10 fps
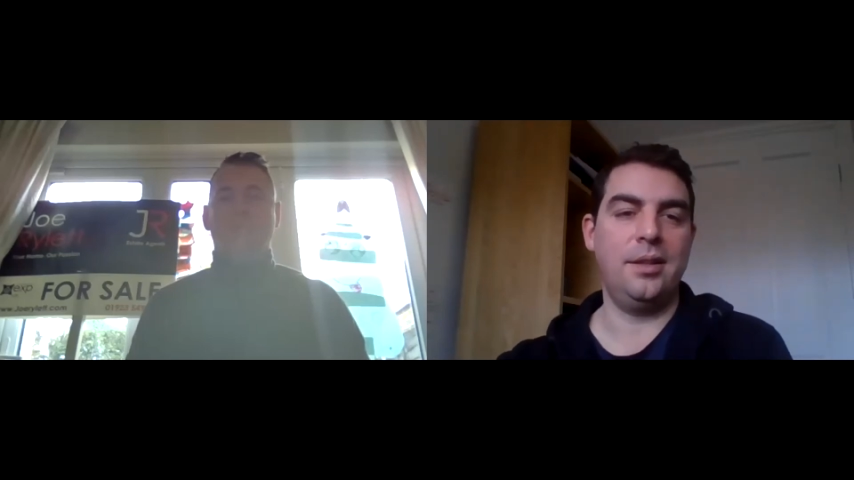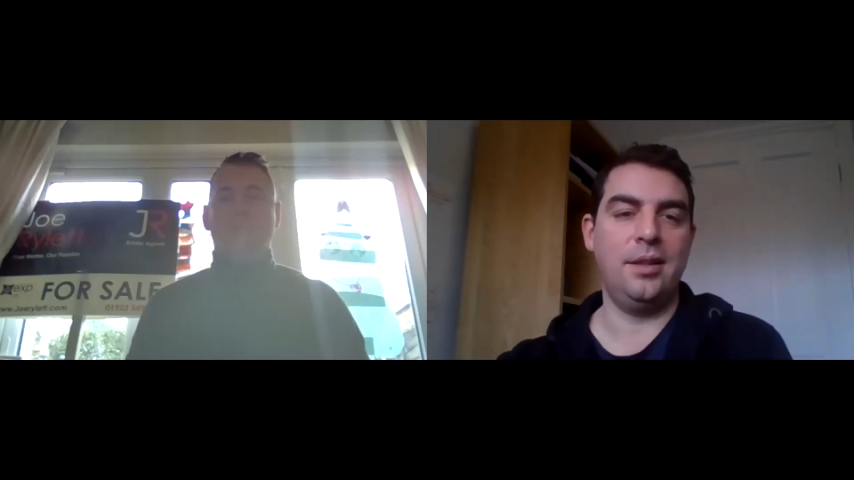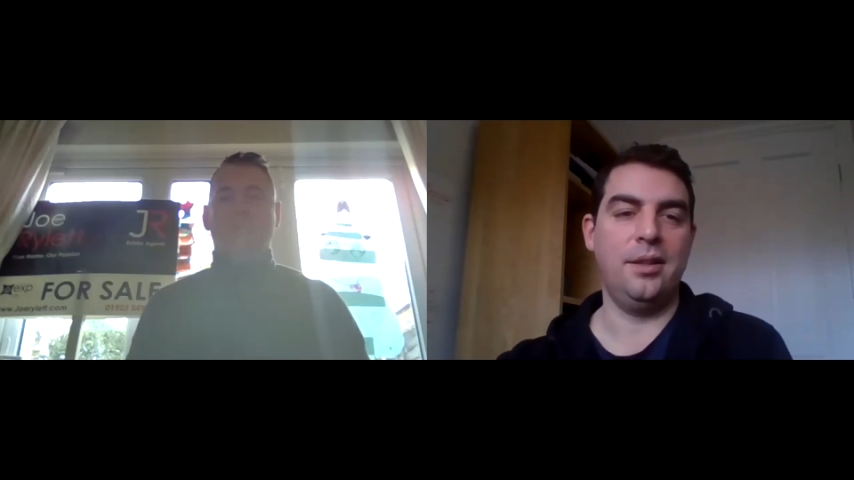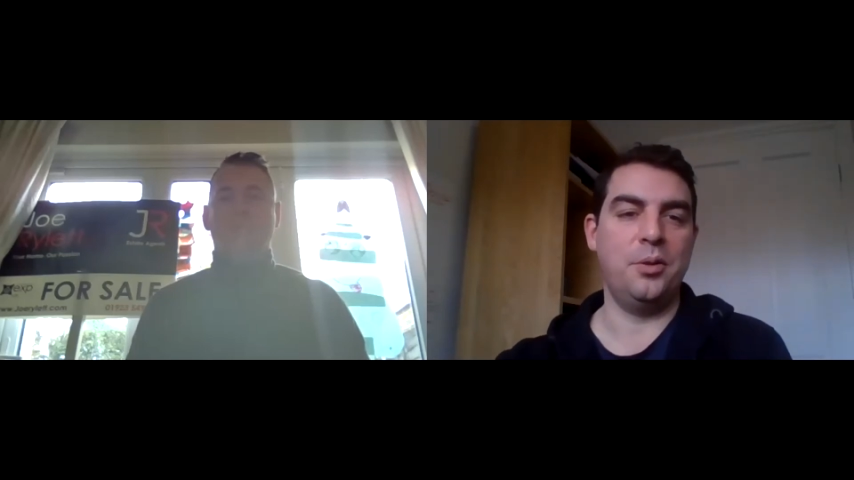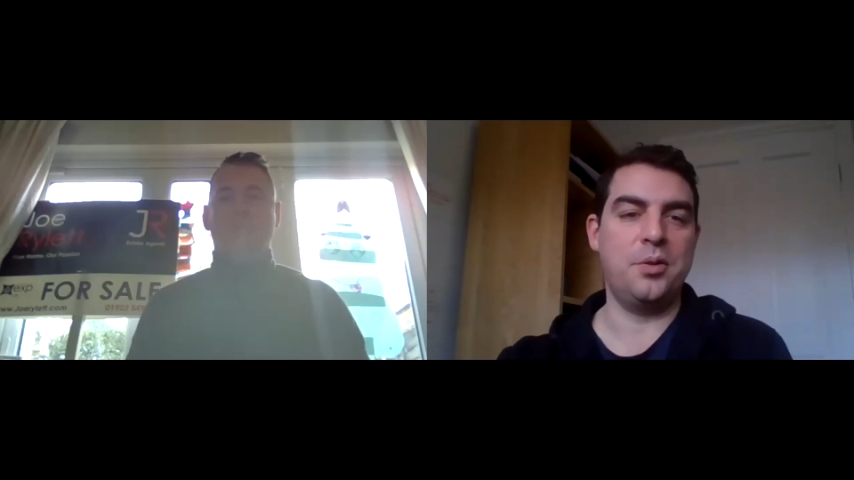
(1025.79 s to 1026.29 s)
you
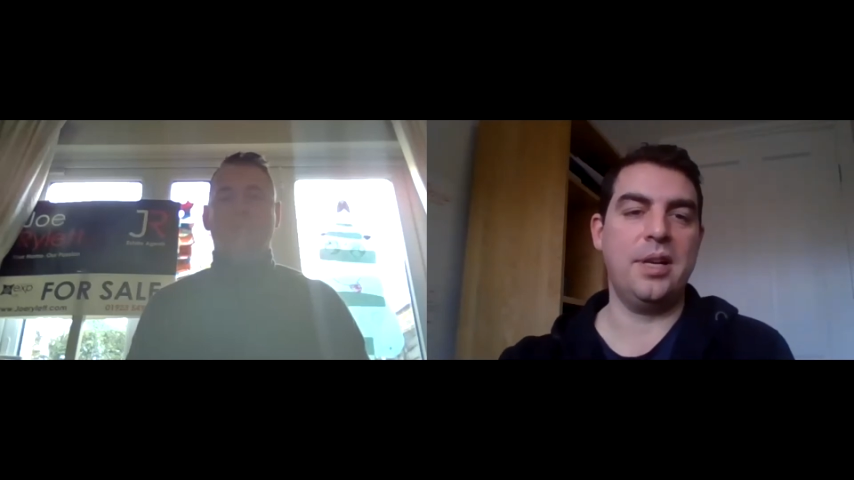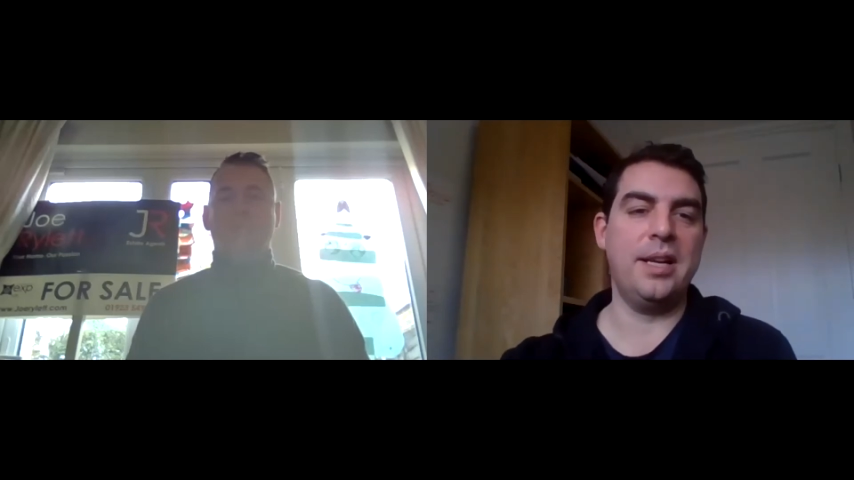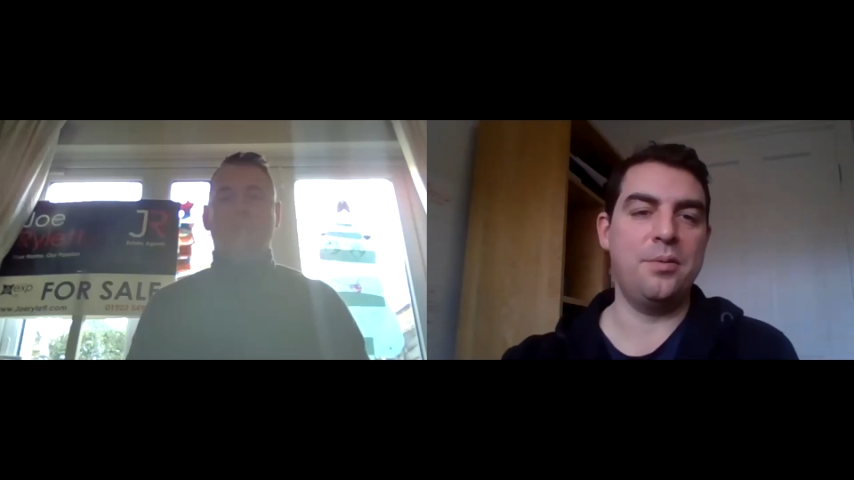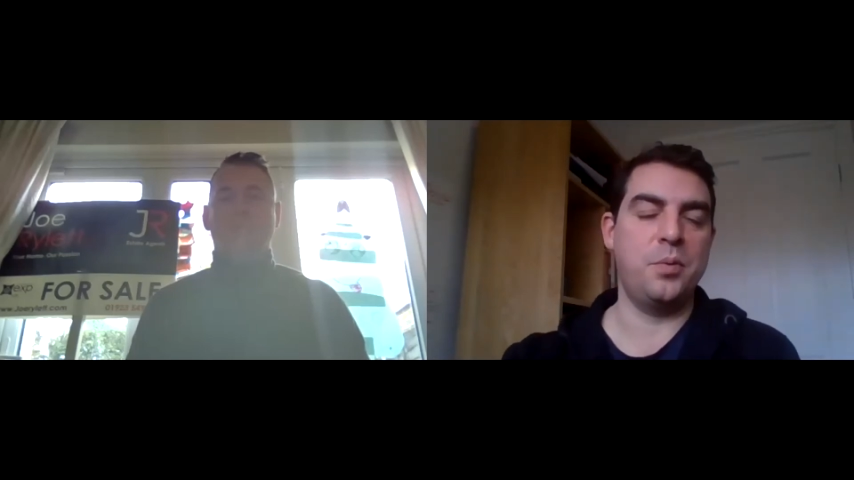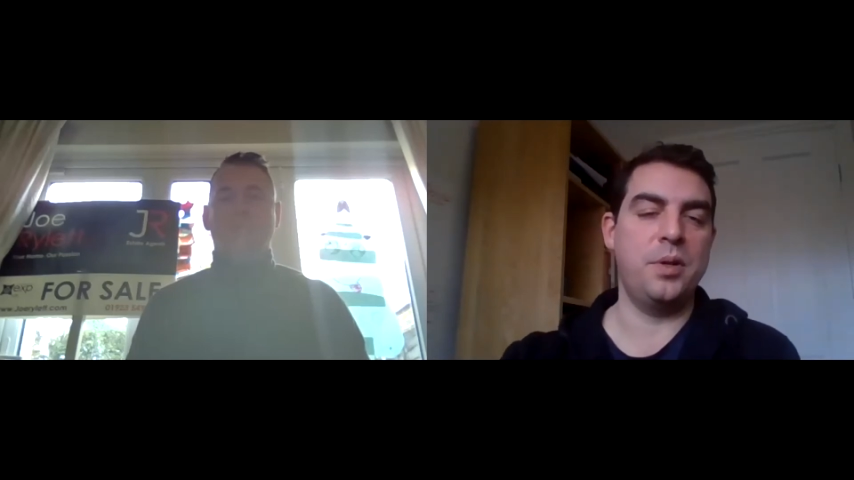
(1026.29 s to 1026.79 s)
know, your
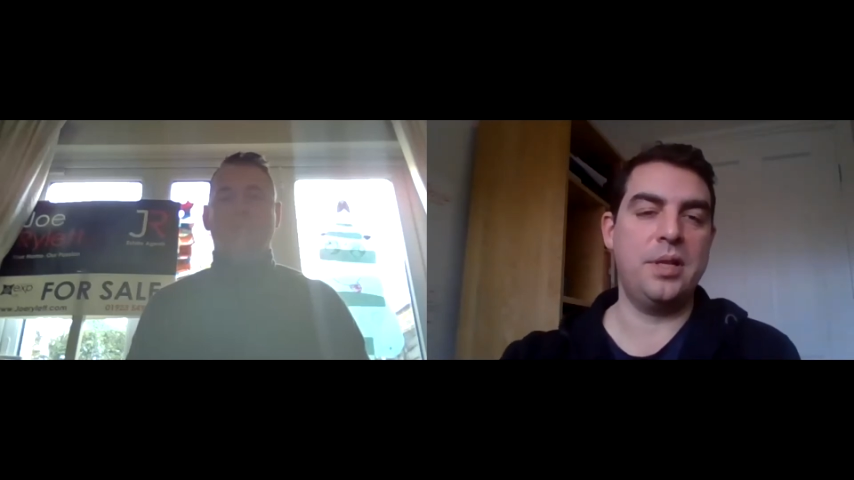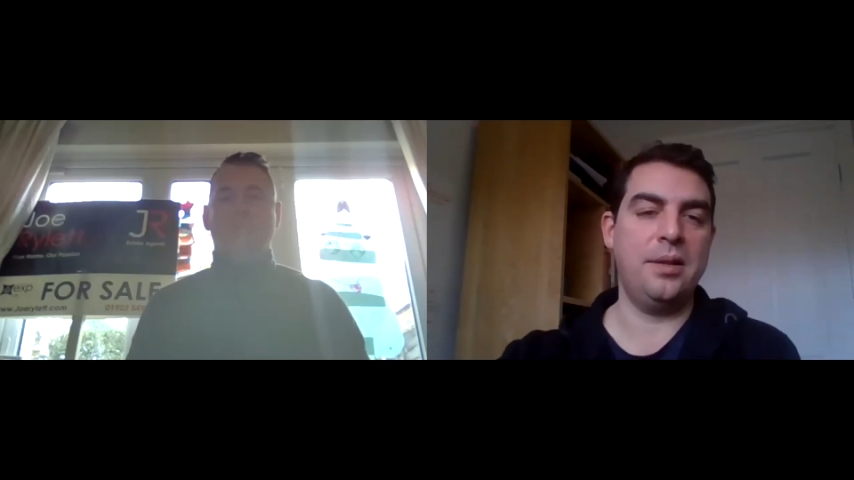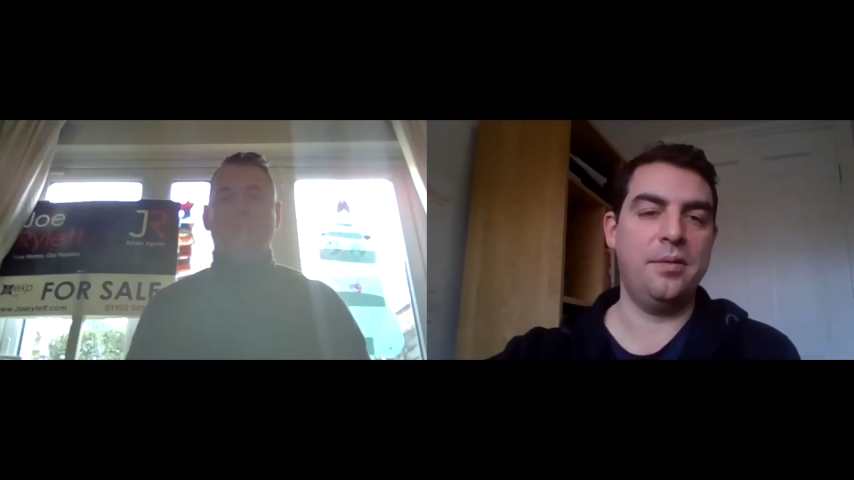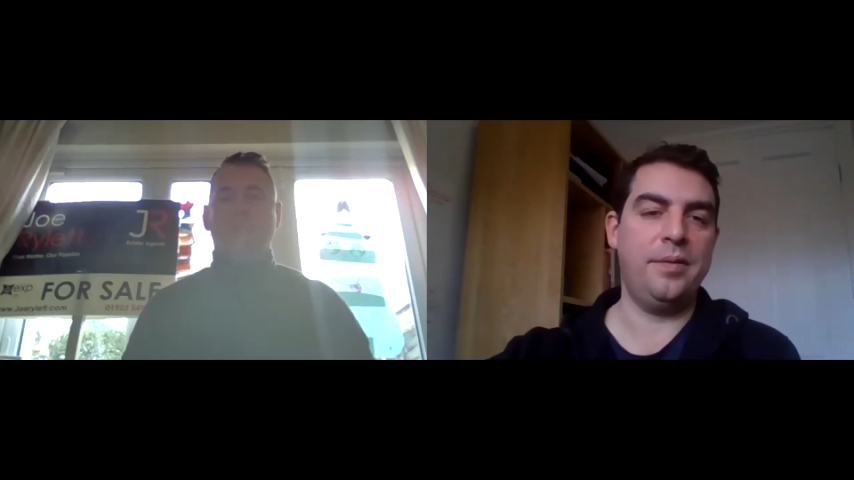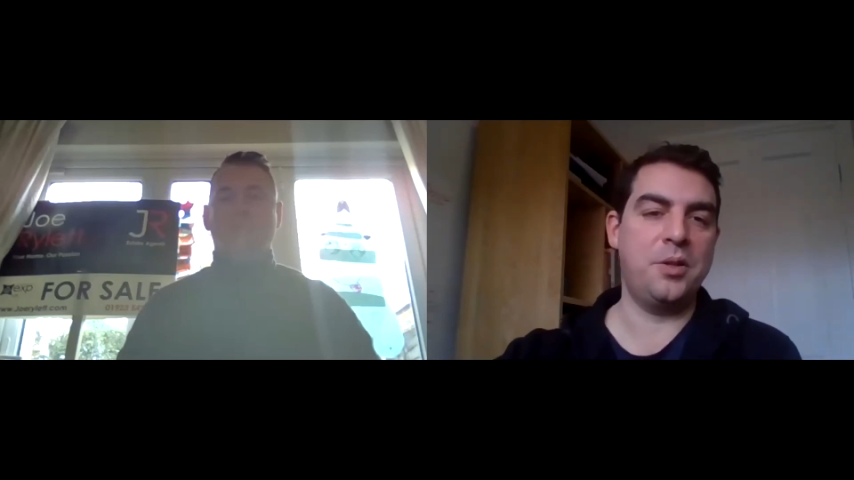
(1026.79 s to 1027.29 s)
sales, which
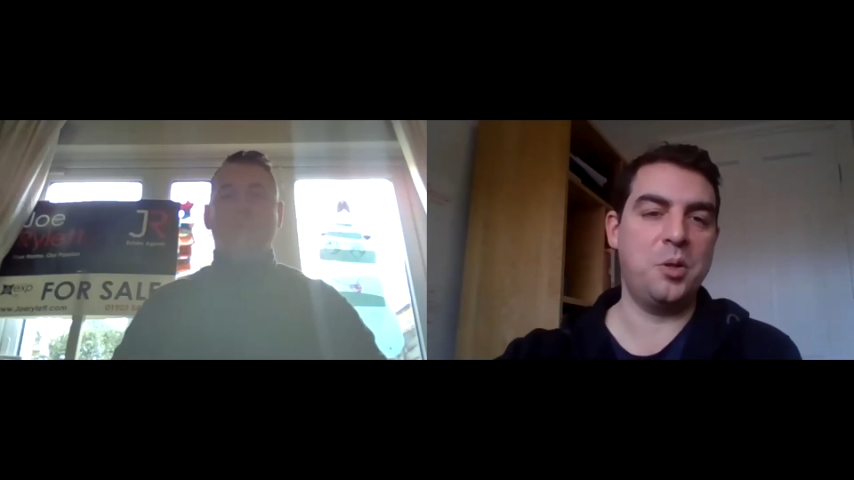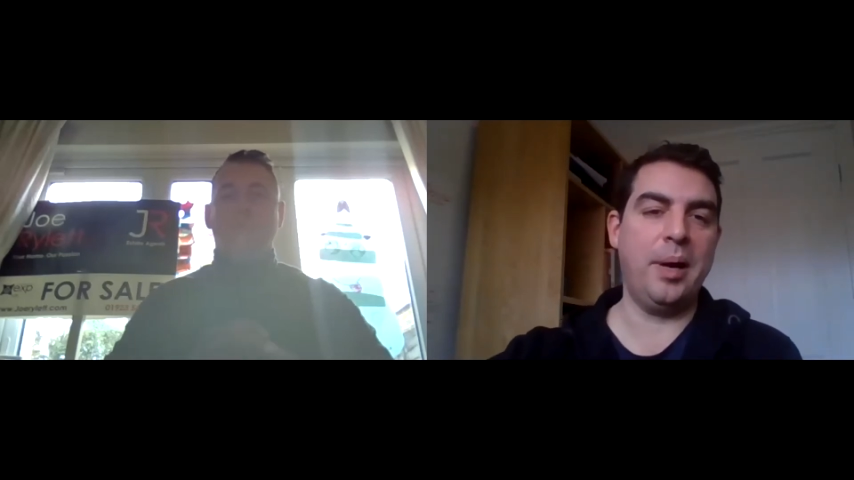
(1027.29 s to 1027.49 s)
then affects